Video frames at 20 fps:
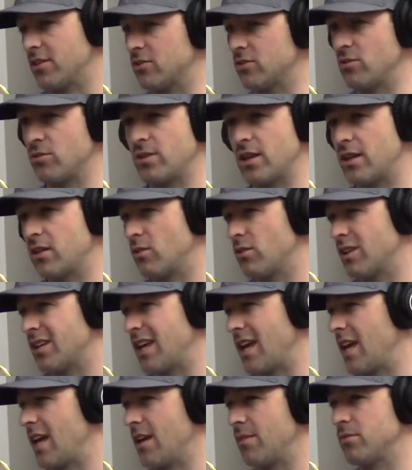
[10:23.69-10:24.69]
So when I go to
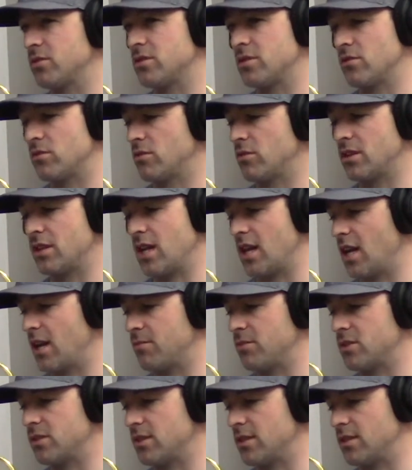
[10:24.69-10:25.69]
camps, I'll go to
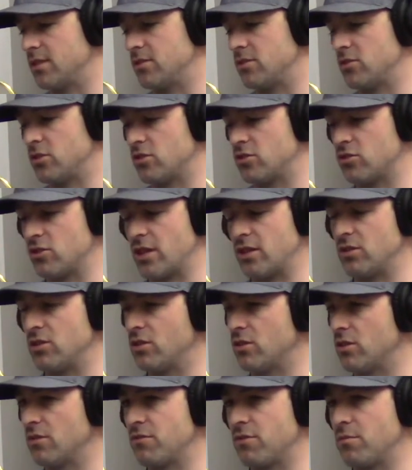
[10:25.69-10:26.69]
camps and just try to
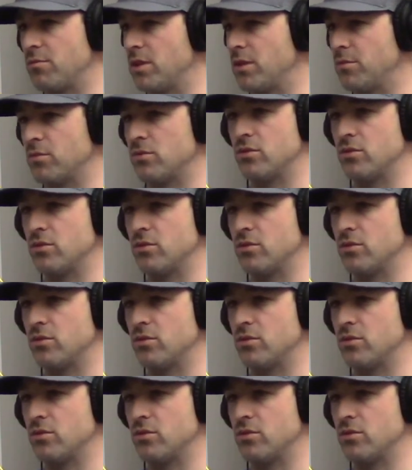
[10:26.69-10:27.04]
learn from people